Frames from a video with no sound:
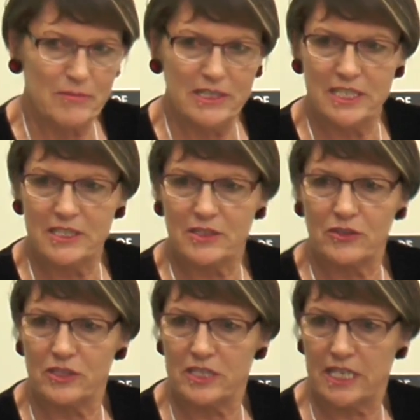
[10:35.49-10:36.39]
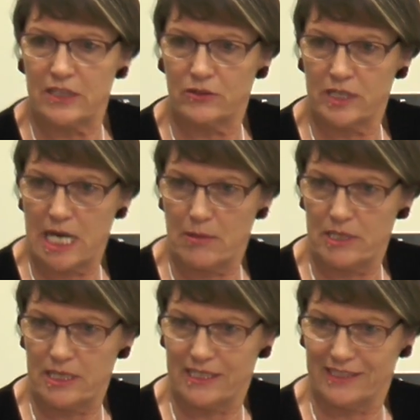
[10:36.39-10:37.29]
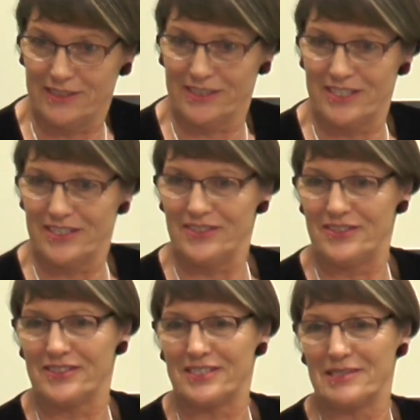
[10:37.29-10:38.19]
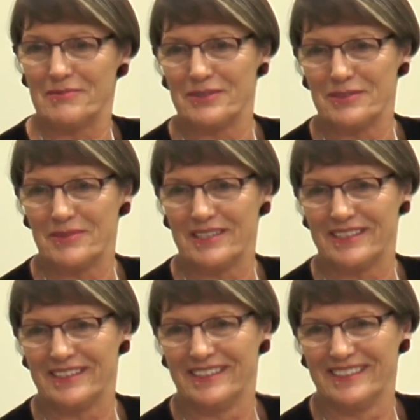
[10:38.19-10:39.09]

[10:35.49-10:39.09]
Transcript: man's got his hat on our bed," because she used to sleep with her mother